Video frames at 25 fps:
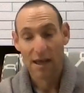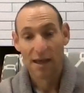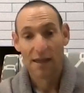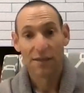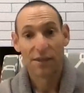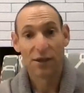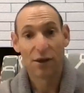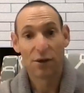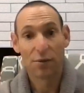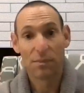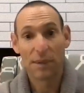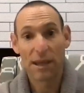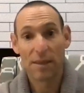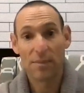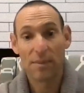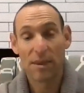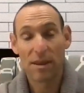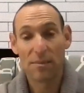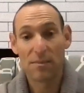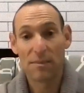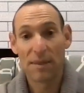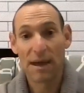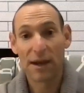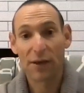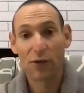There may
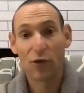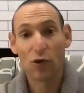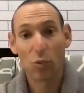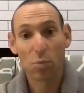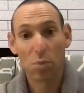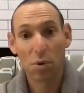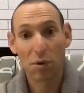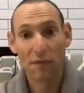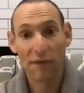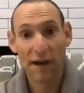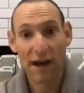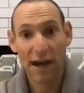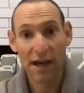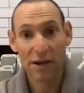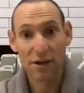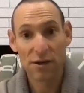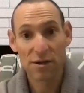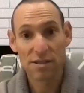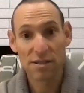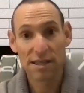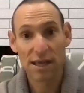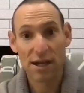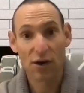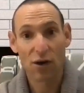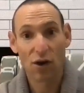be medical
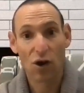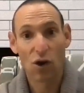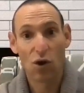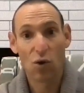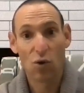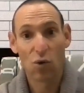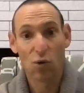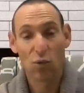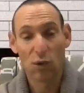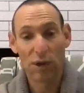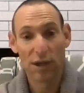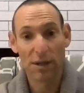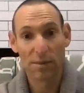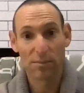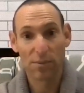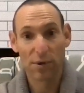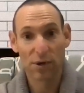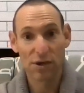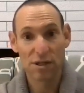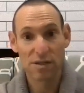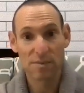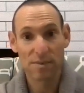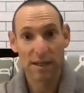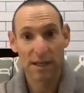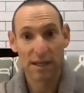providers that are owed
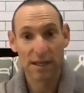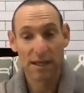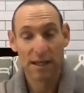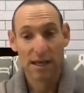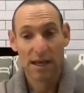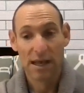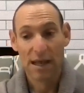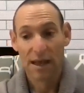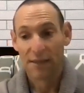reimbursement.